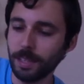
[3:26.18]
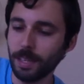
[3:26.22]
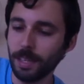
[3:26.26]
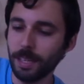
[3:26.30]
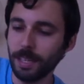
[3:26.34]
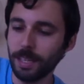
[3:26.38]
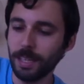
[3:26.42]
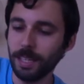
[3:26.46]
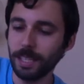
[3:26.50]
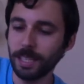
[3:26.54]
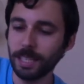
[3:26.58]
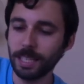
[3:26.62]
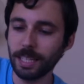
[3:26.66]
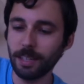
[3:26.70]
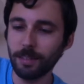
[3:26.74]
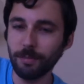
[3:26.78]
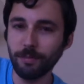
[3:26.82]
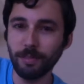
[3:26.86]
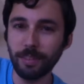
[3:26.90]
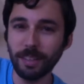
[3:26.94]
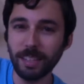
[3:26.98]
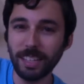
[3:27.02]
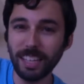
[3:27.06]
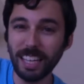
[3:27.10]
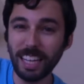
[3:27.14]
And it's going to
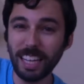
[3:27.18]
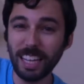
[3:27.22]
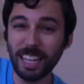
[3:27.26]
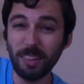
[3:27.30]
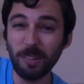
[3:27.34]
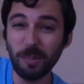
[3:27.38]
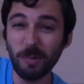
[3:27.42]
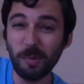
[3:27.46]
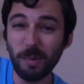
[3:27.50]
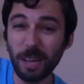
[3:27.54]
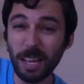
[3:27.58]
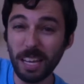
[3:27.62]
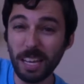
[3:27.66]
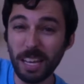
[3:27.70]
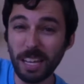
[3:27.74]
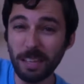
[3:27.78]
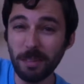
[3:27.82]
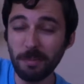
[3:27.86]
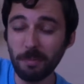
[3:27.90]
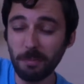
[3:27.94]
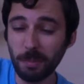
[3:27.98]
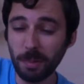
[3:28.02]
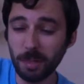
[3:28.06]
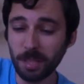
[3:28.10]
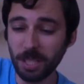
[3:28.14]
feel kind of wet
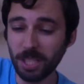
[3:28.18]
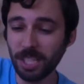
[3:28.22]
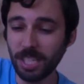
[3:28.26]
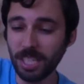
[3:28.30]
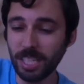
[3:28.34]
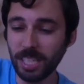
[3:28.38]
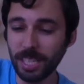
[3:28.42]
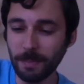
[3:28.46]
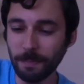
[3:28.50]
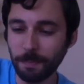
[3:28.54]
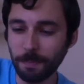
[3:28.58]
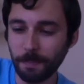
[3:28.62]
and mushy.